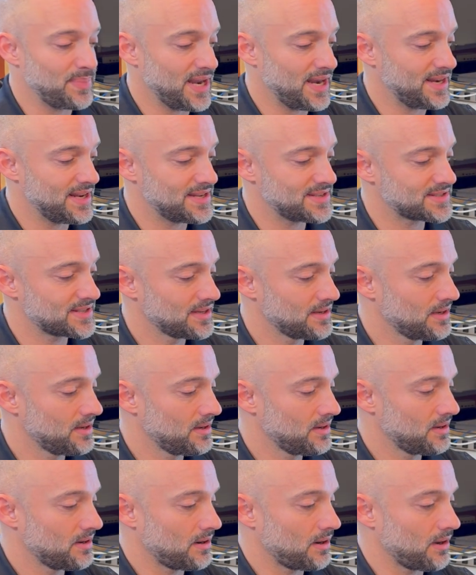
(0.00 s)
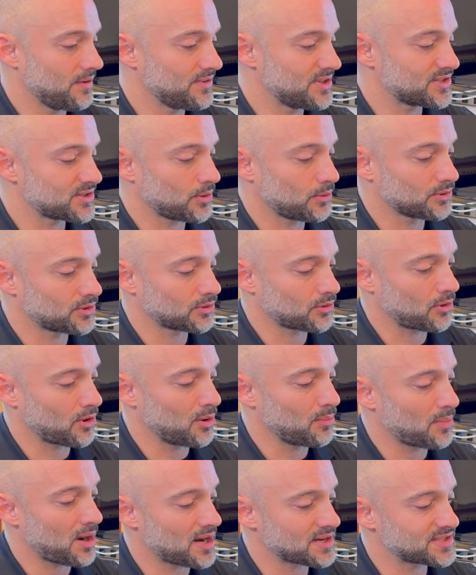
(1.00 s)
pin is. On this older
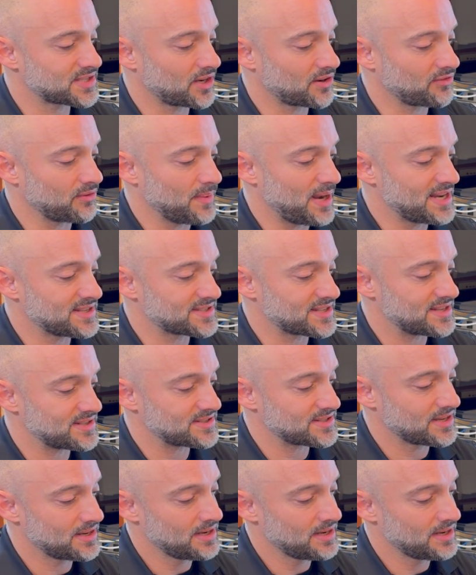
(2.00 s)
Chrome box here from Asus,